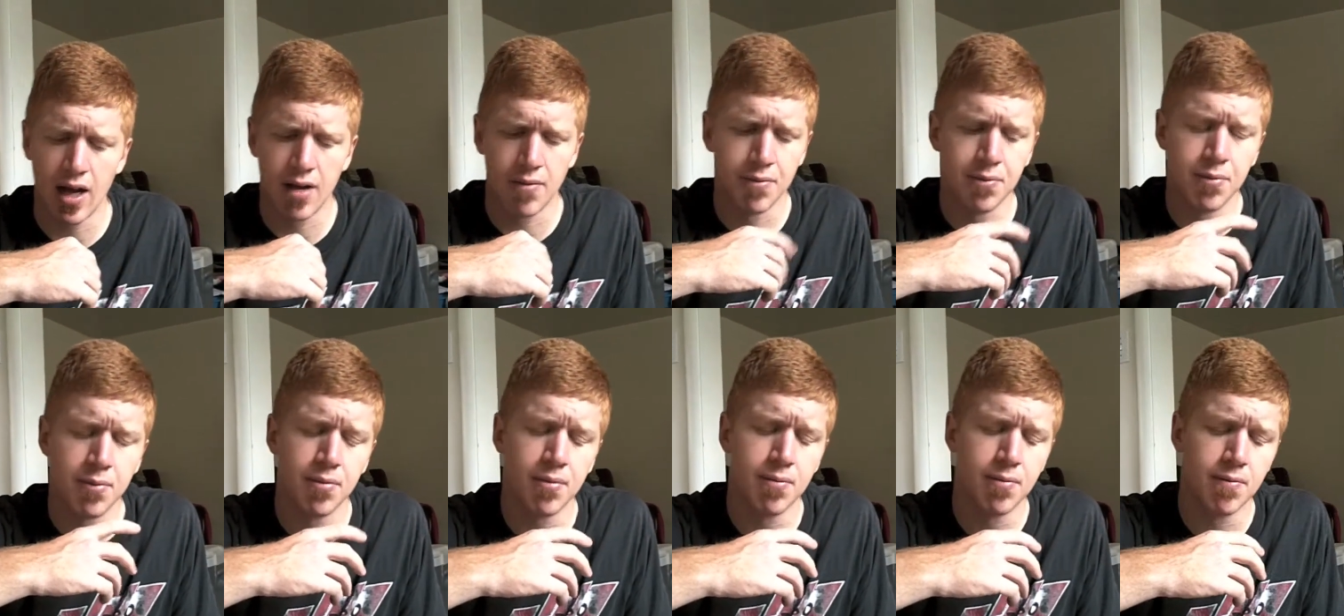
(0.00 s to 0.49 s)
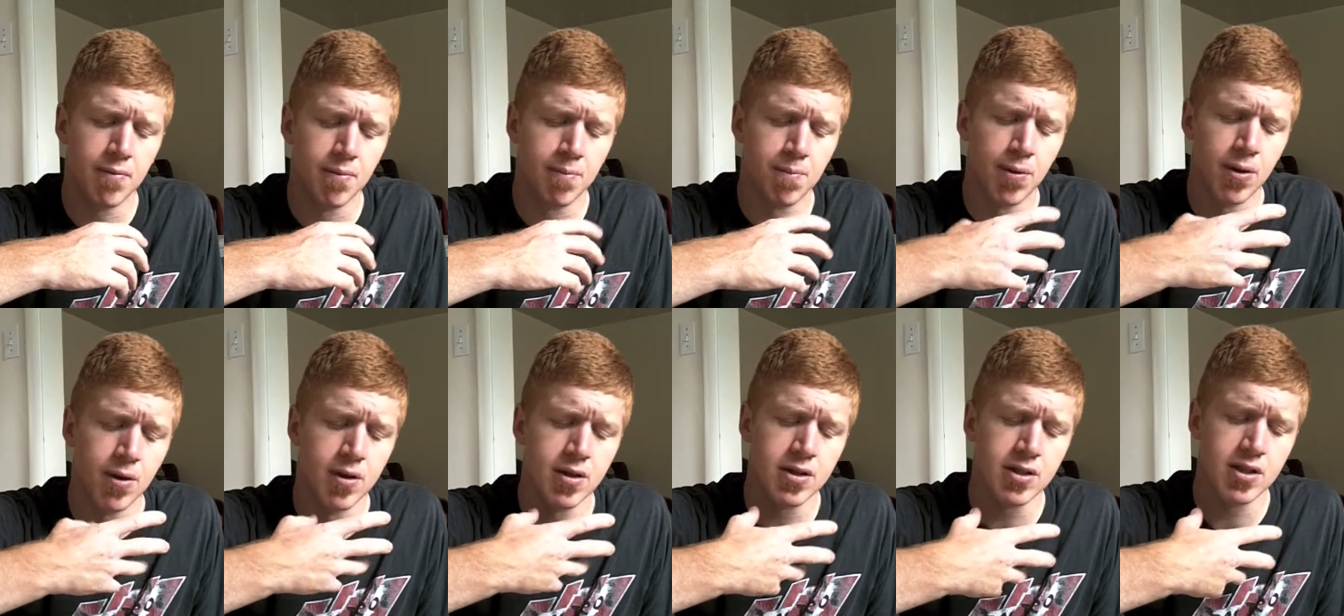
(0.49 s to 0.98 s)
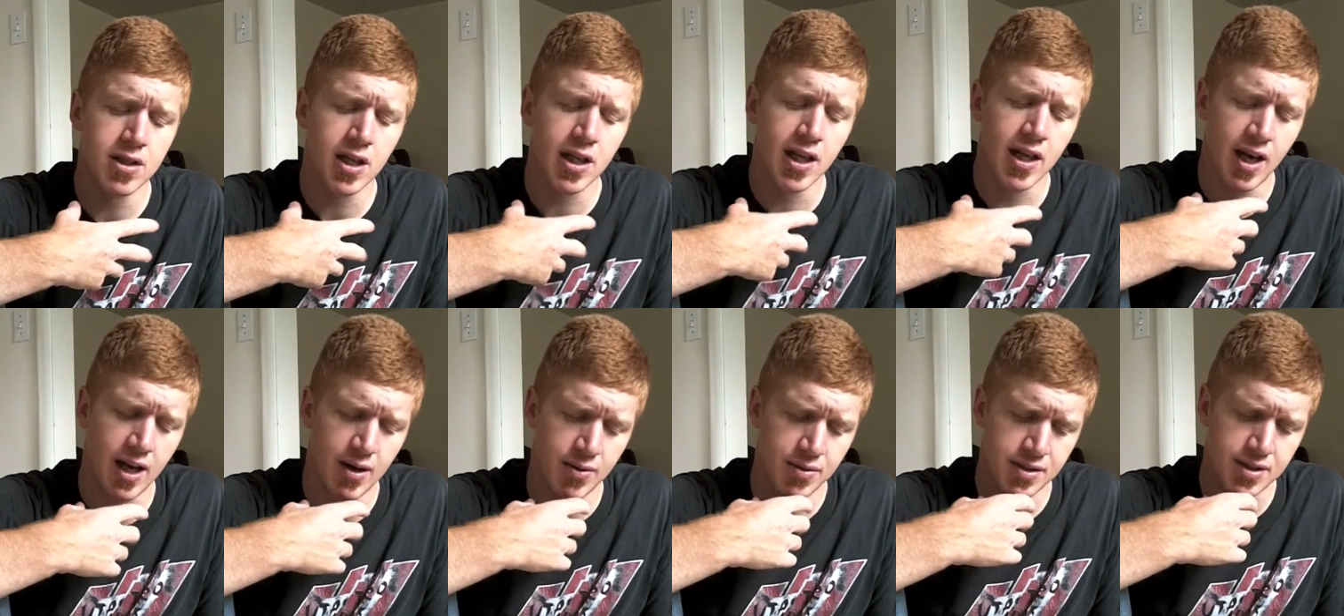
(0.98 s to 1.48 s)
I
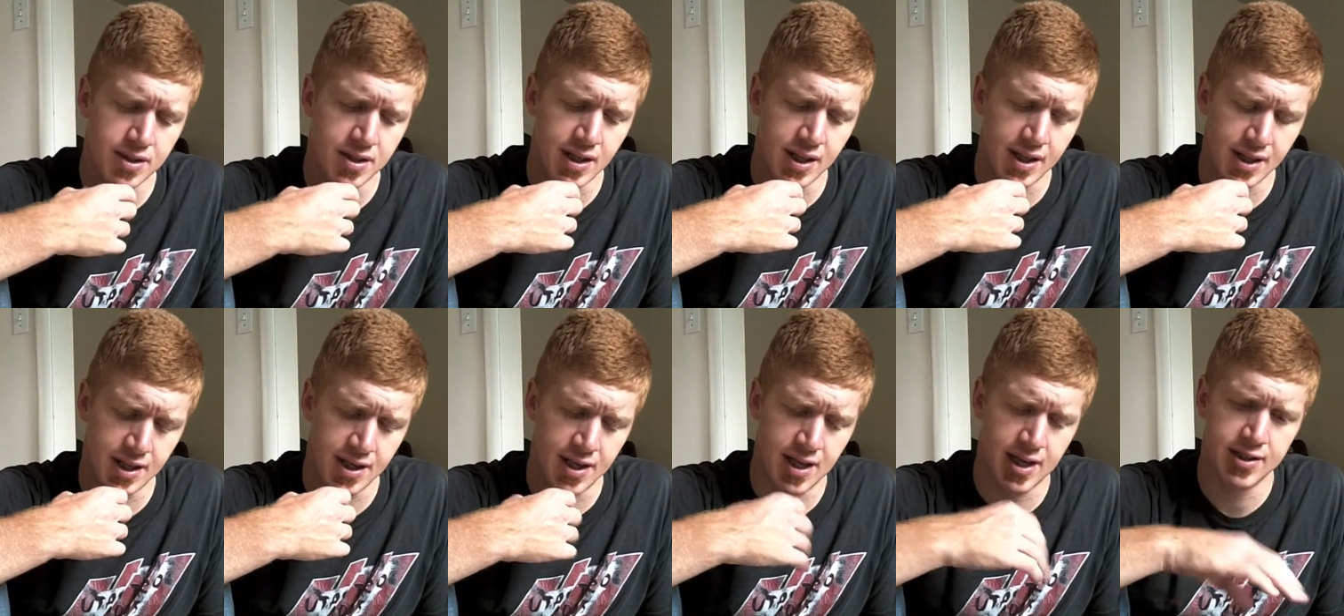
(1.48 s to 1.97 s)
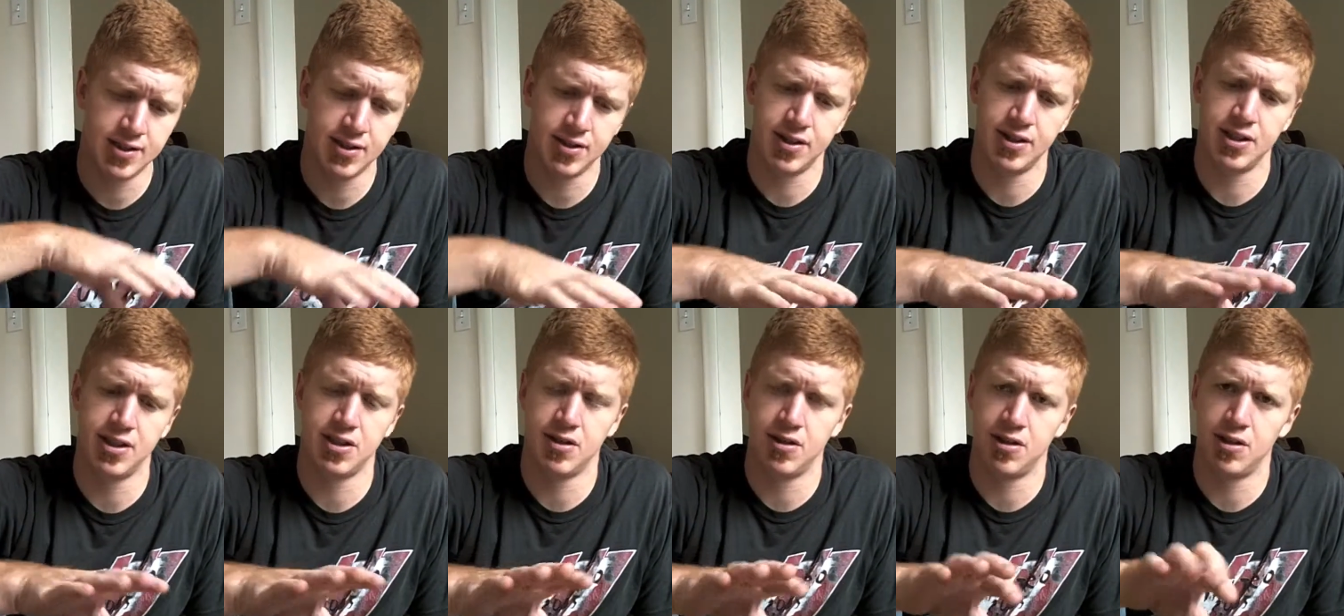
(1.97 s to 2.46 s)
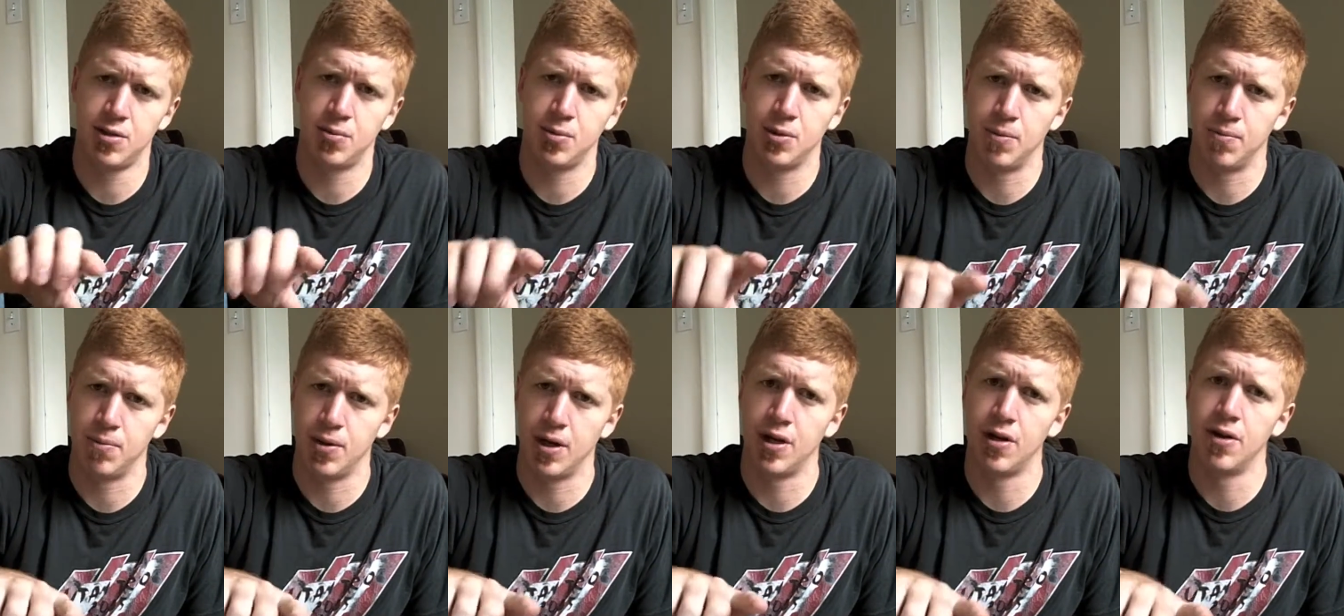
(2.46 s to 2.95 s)
would say the Nestle is a little
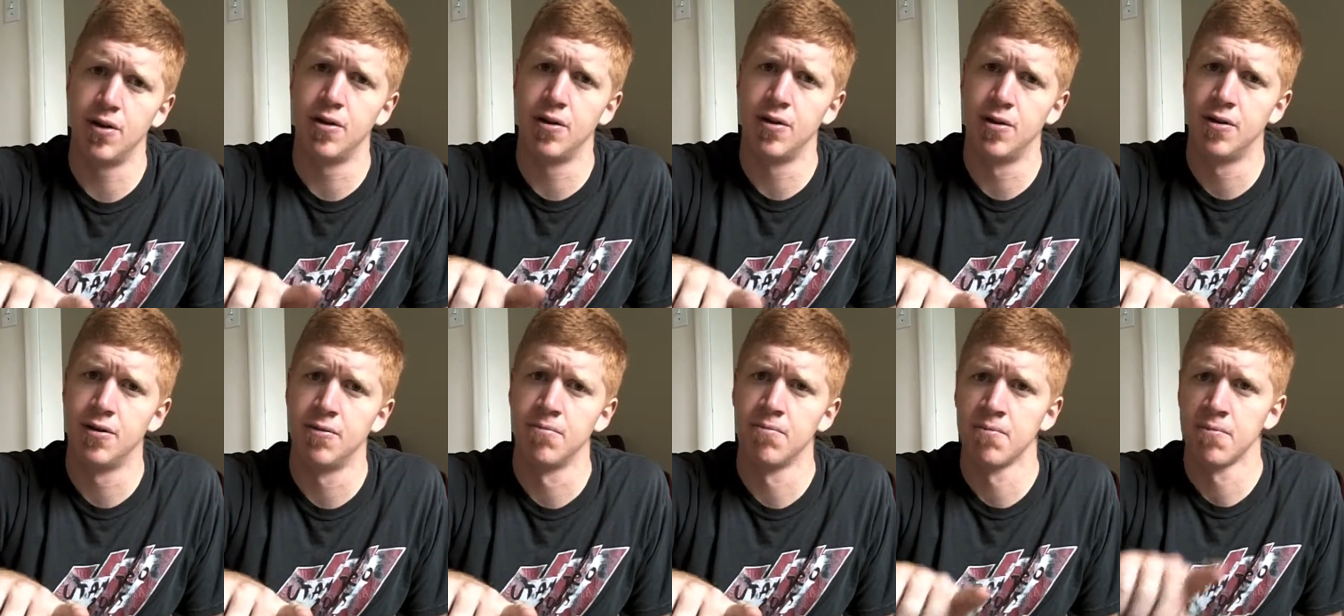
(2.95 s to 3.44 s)
bit better.